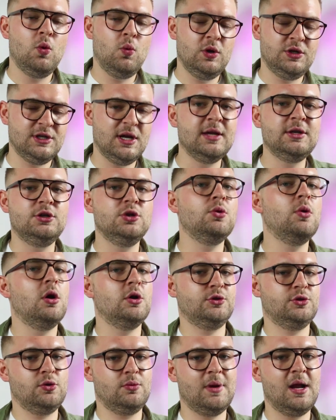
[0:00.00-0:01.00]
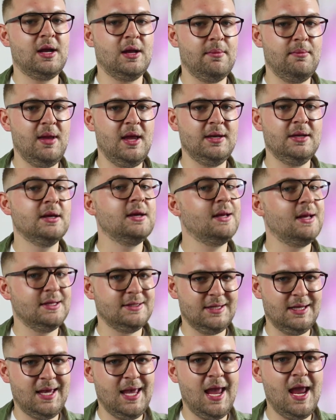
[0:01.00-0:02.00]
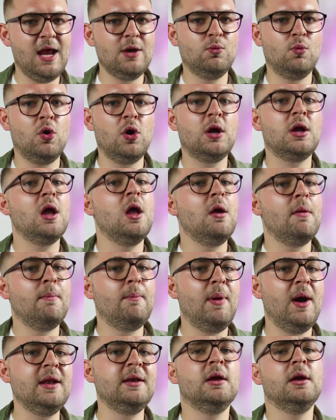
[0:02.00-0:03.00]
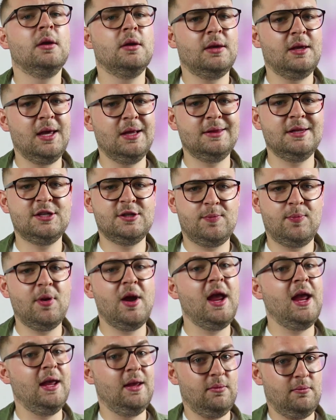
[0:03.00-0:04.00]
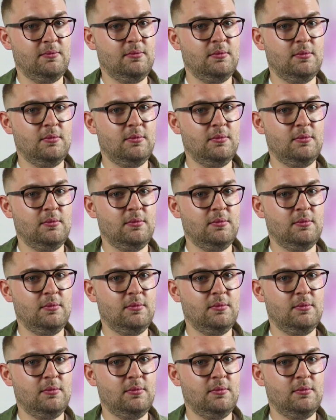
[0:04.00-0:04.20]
which I do also recommend because it can work. But get the spray